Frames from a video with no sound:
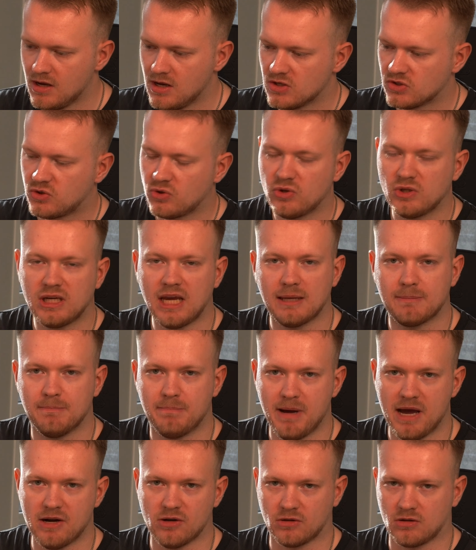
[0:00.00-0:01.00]
So you get
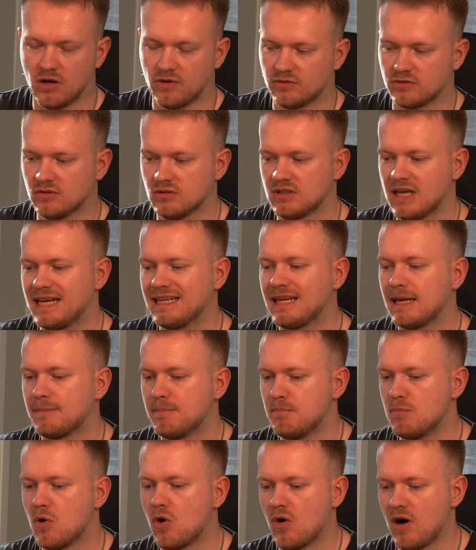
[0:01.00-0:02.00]
better content and get
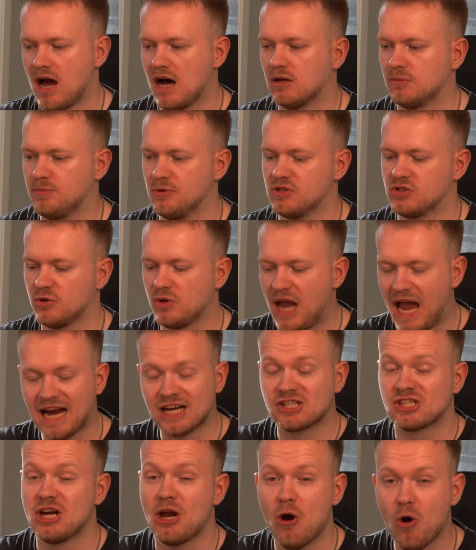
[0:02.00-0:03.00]
more output. So you
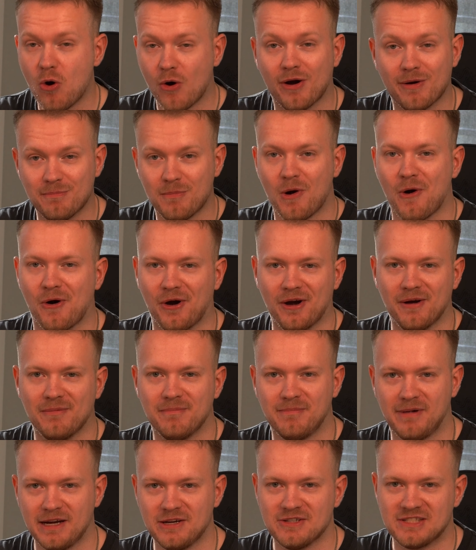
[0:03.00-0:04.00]
actually earn more
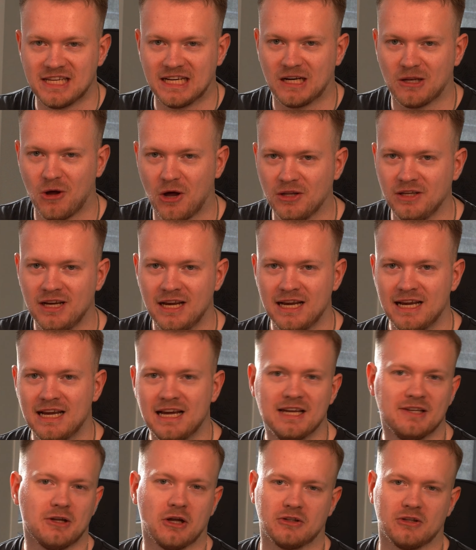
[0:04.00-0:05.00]
by using Claude,
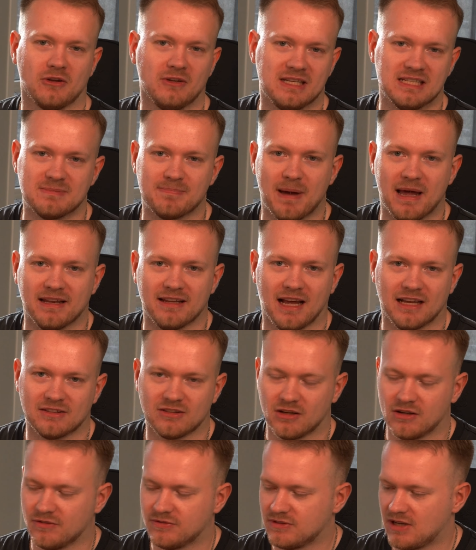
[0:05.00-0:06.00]
not only spend a
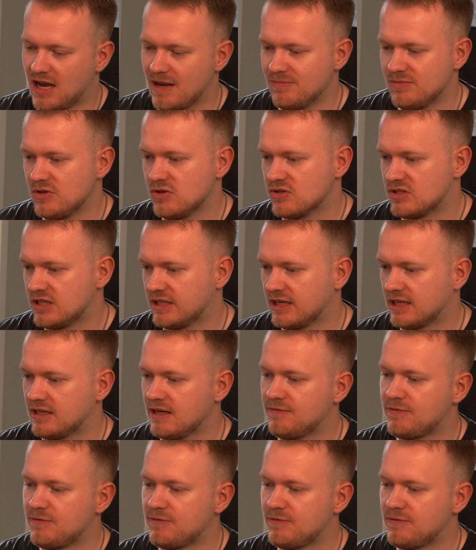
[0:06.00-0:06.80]
ton of time using it.